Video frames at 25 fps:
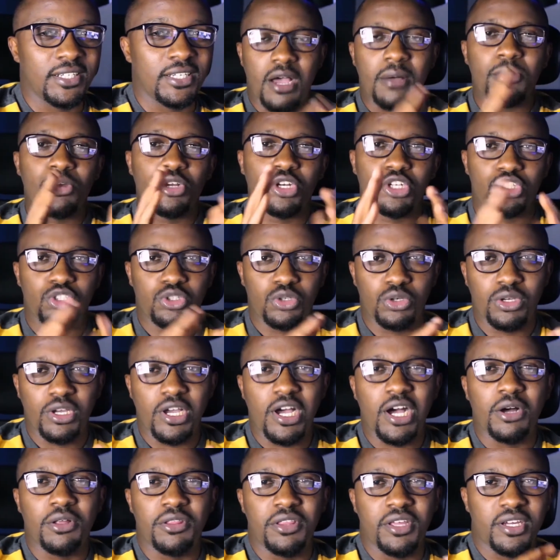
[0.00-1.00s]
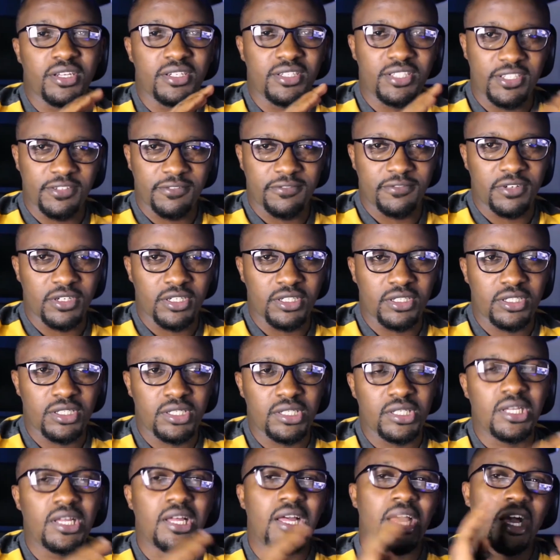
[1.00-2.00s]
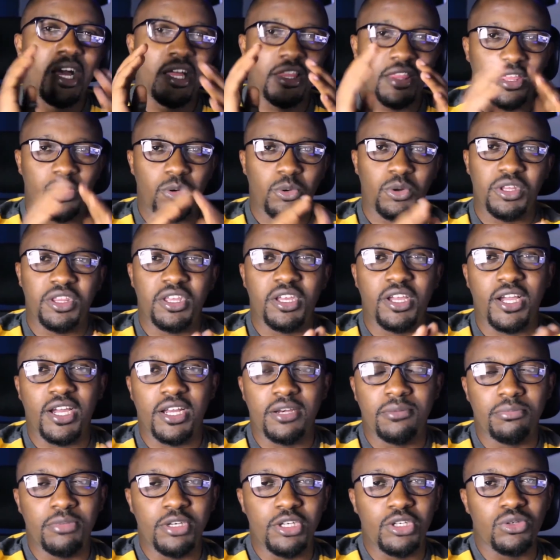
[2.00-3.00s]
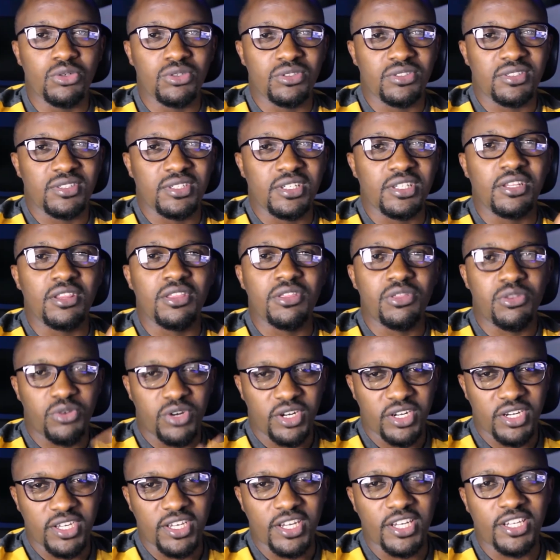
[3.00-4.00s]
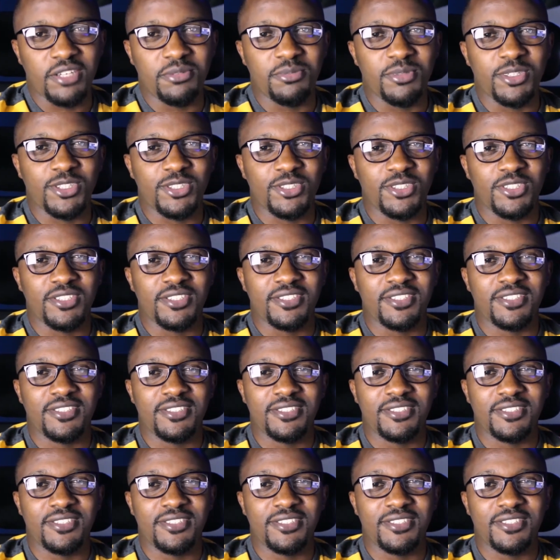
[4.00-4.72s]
I'm going to show you how they are different and the way they can be used in 3D animation.